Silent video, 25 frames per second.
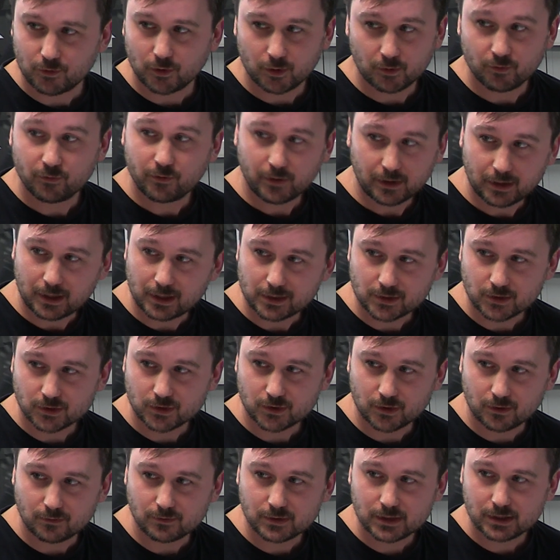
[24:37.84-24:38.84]
financial
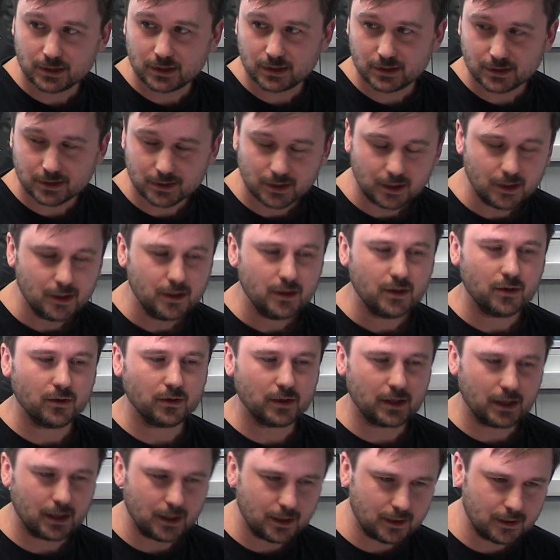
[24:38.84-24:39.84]
services.
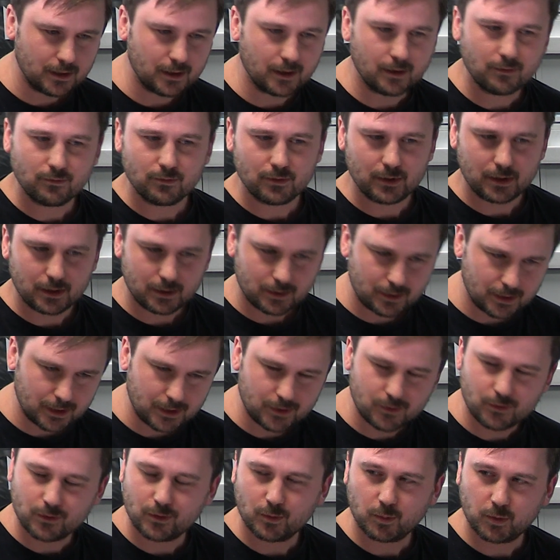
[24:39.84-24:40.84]
Okay, then we
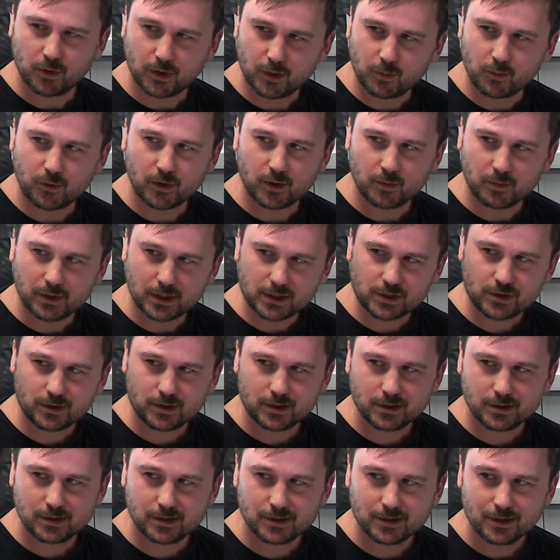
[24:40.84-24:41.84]
need to deploy more
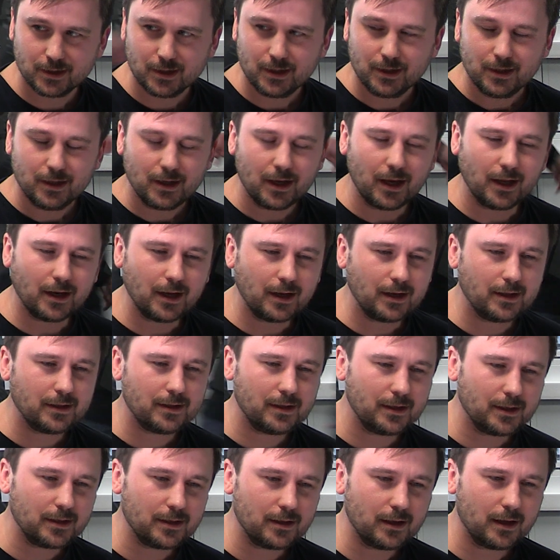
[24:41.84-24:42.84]
measures. And then I
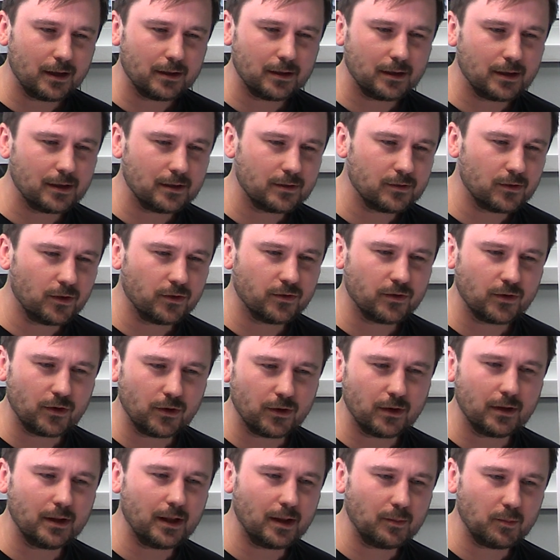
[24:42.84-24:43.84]
think it's also going
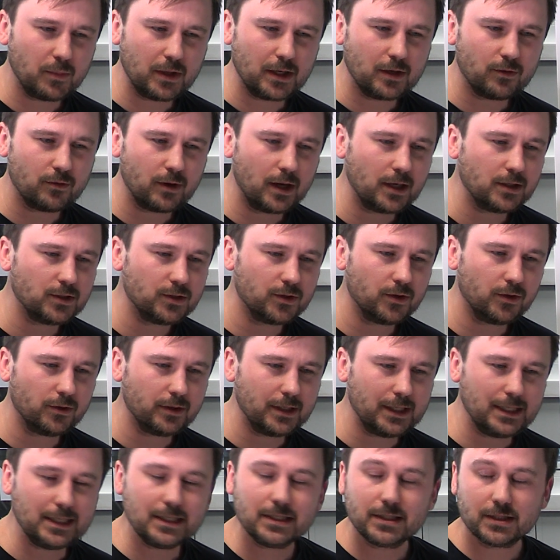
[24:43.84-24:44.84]
to then be gradually
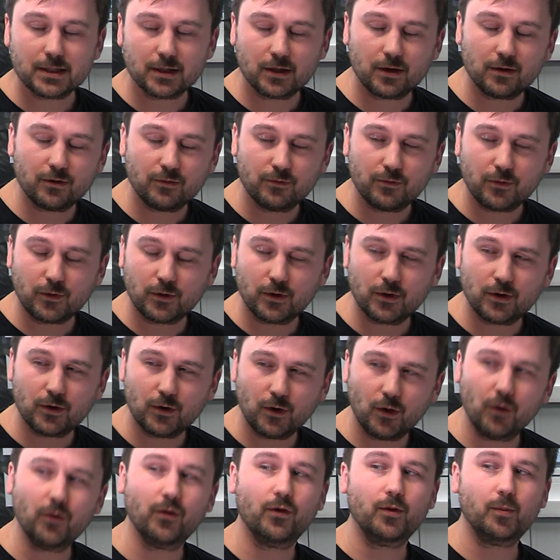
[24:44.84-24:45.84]
easier for
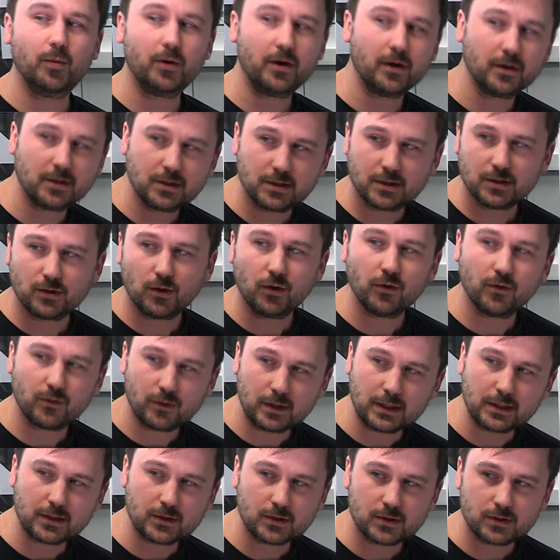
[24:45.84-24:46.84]
other
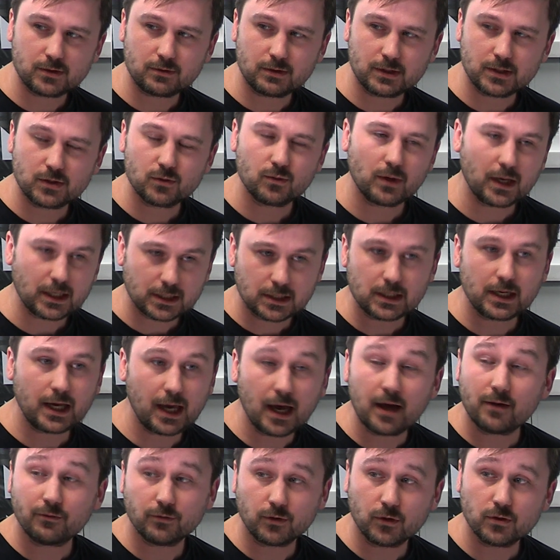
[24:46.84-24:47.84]
industries to actually
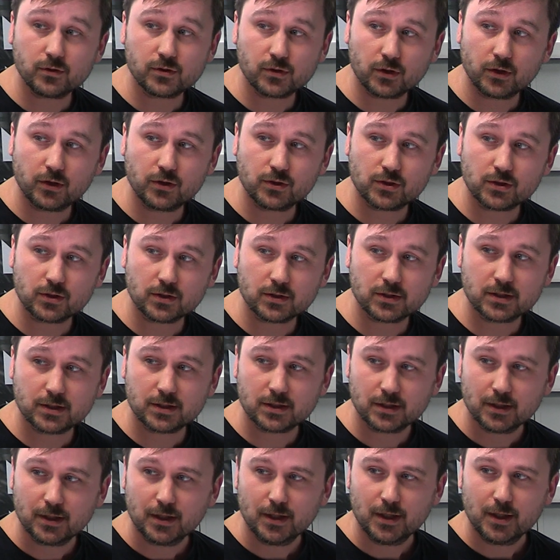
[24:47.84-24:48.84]
have good
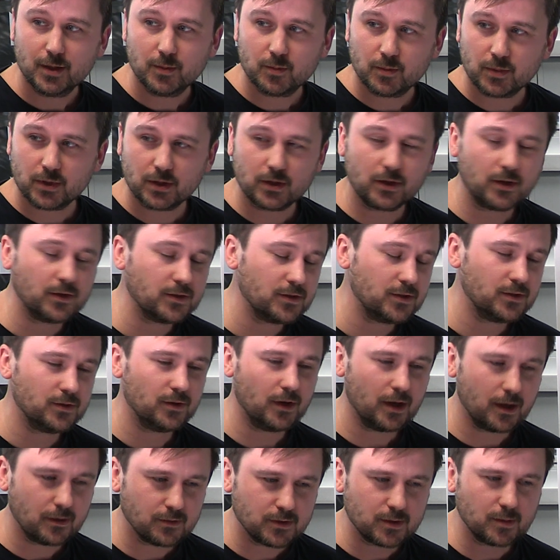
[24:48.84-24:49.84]
solutions, because you
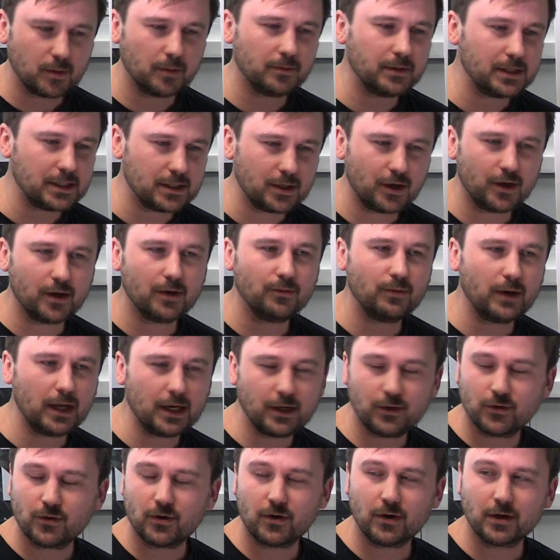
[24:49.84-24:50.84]
have some of these high
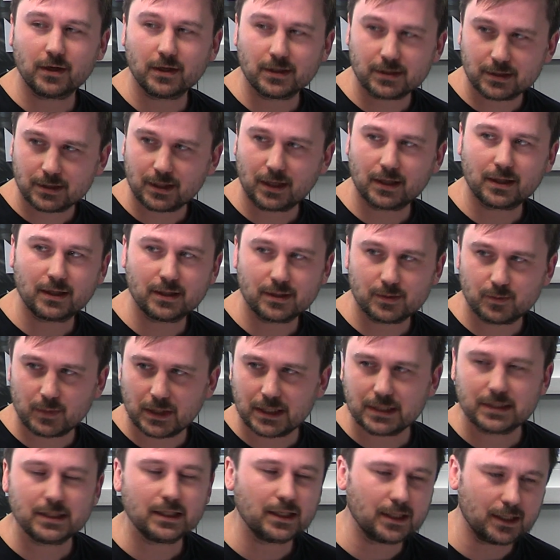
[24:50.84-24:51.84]
value targets that is
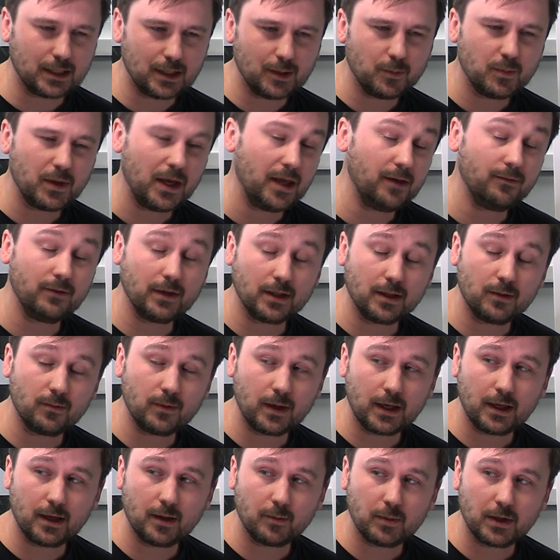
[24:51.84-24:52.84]
basically paving the
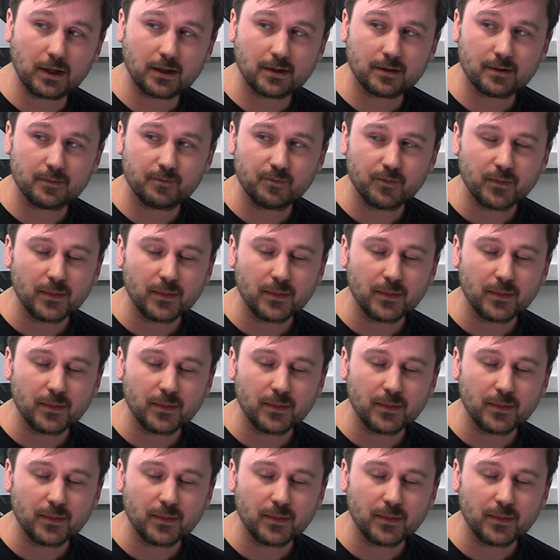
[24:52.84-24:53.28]
way a bit.